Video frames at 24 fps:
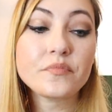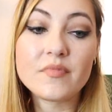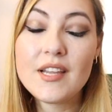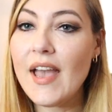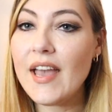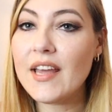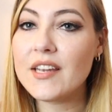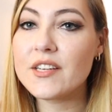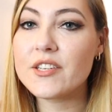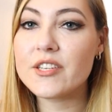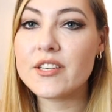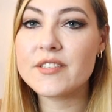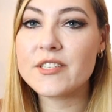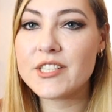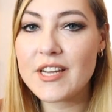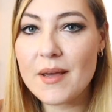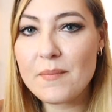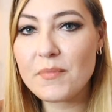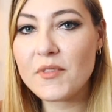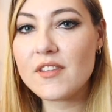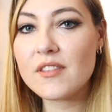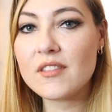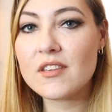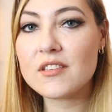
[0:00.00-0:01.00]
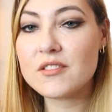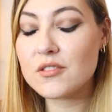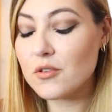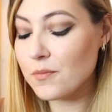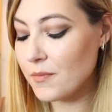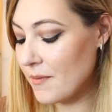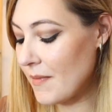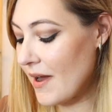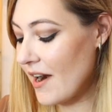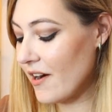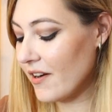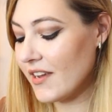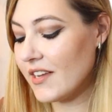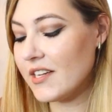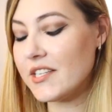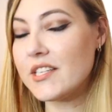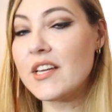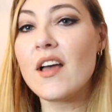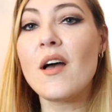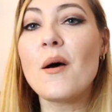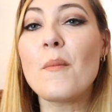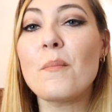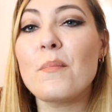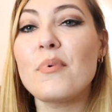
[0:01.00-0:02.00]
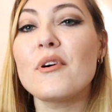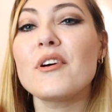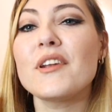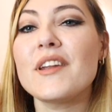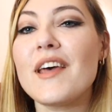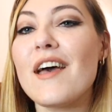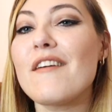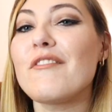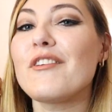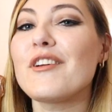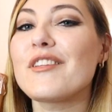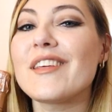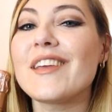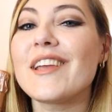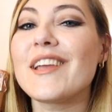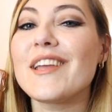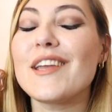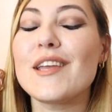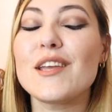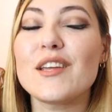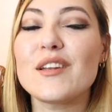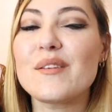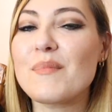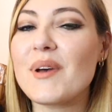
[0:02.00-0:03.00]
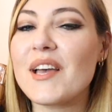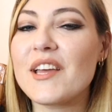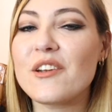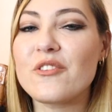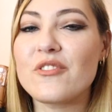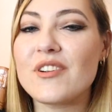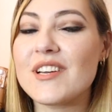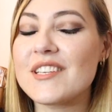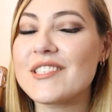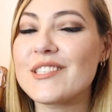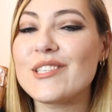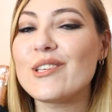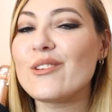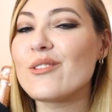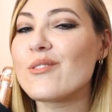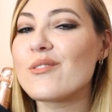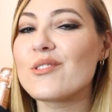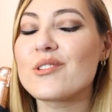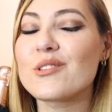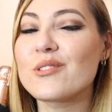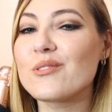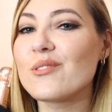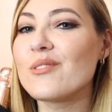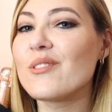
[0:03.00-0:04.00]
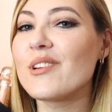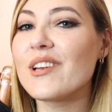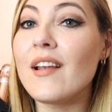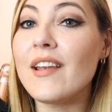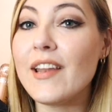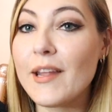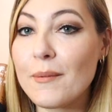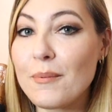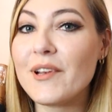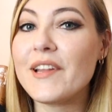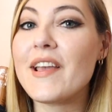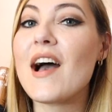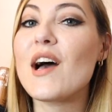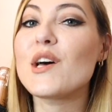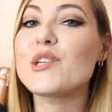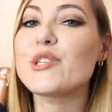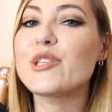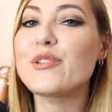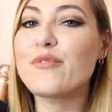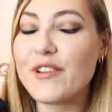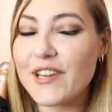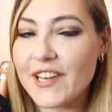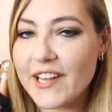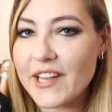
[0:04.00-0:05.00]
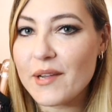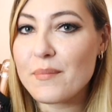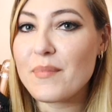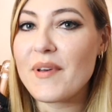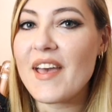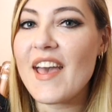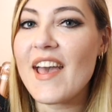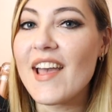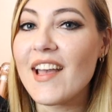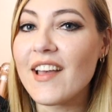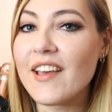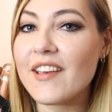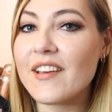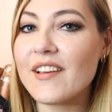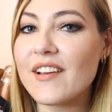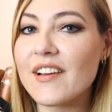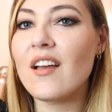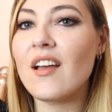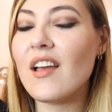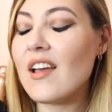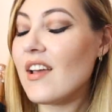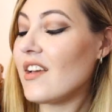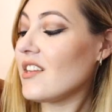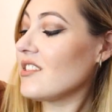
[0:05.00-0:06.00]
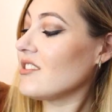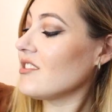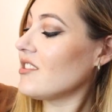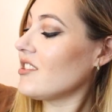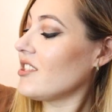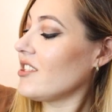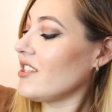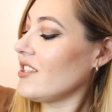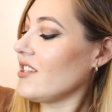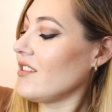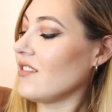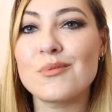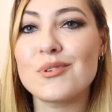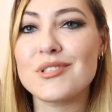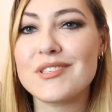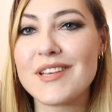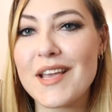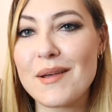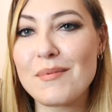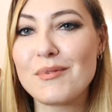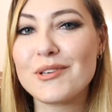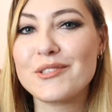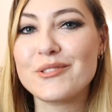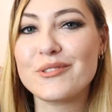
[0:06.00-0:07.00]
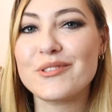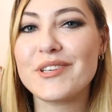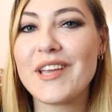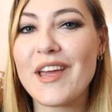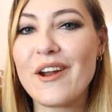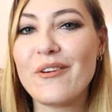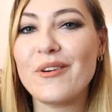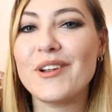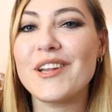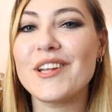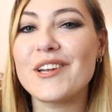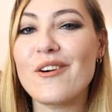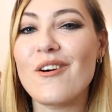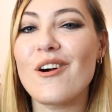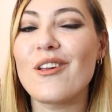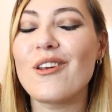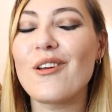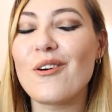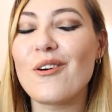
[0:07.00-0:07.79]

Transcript: And just jumped in the supermarket, put everything in my trusty Longchamp Le Pliage Filet Bag, and was able to carry it all